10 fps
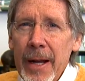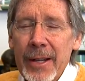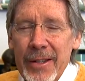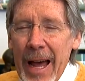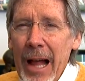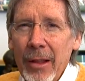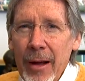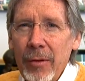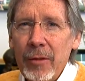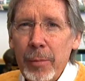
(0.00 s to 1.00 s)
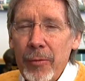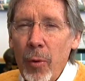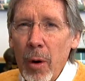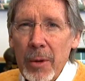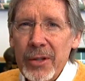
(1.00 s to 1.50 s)
It's that level of
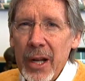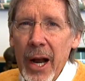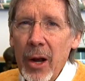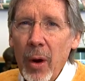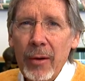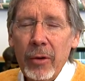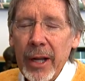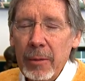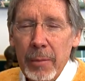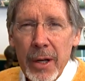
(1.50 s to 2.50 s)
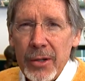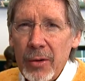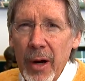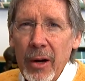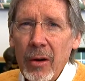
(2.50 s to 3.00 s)
performance that I know every
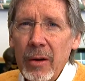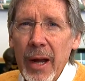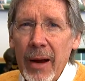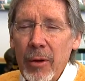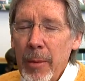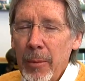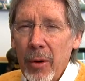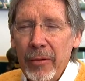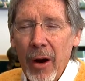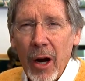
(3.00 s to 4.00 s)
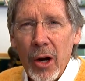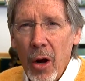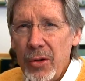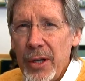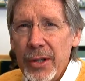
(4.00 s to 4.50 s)
administrator, every member of our
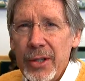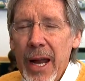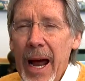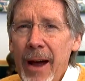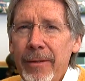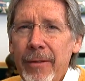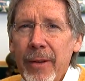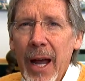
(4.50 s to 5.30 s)
coaching staff,